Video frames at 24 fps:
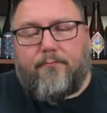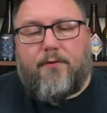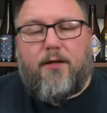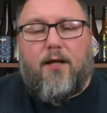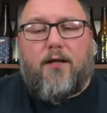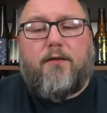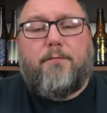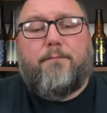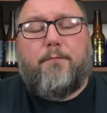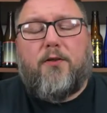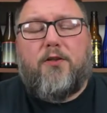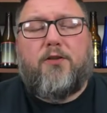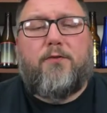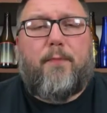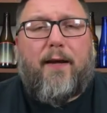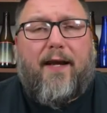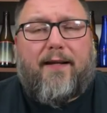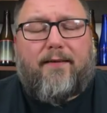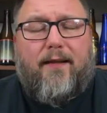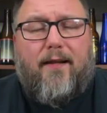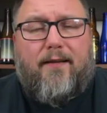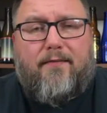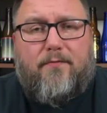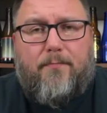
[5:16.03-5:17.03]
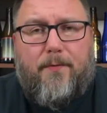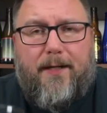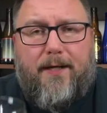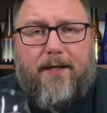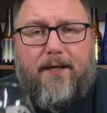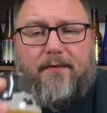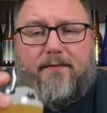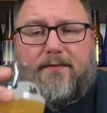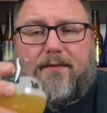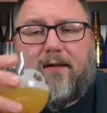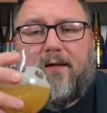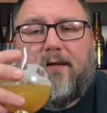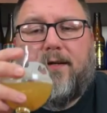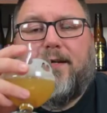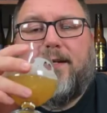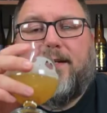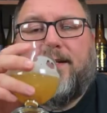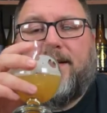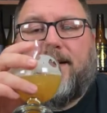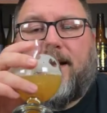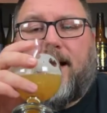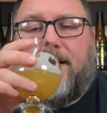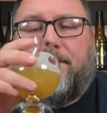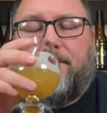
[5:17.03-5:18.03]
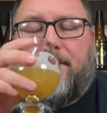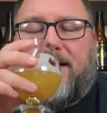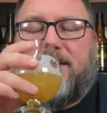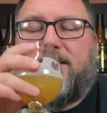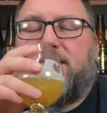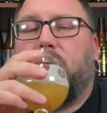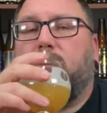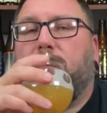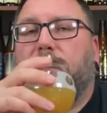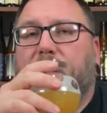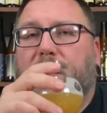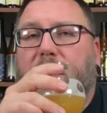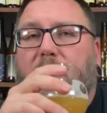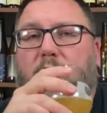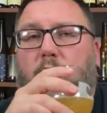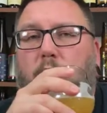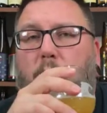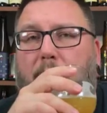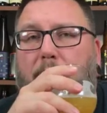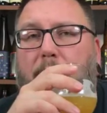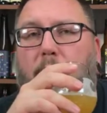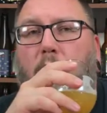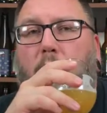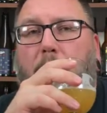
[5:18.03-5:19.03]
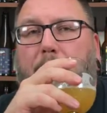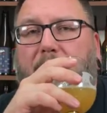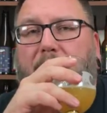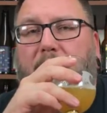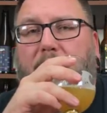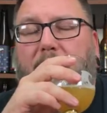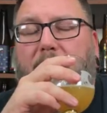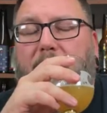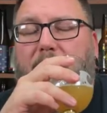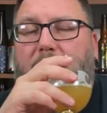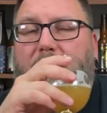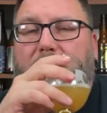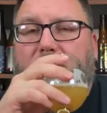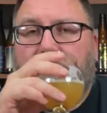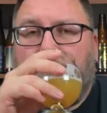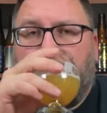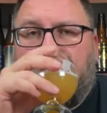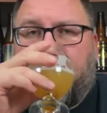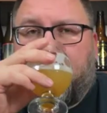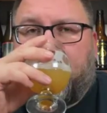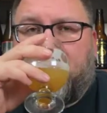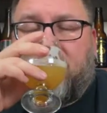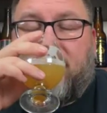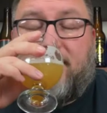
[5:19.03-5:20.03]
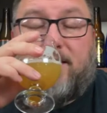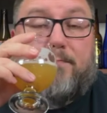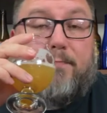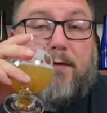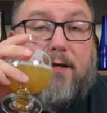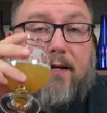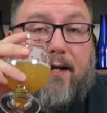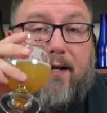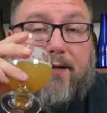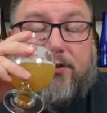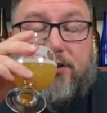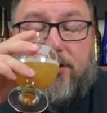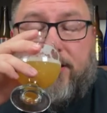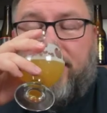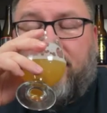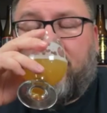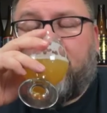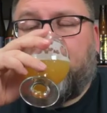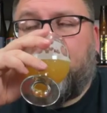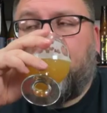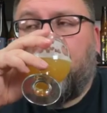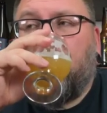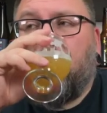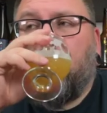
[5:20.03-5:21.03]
Just push back that sweetness. Kind of makes you think it's way more bitter and not as sweet as it is, but it actually is.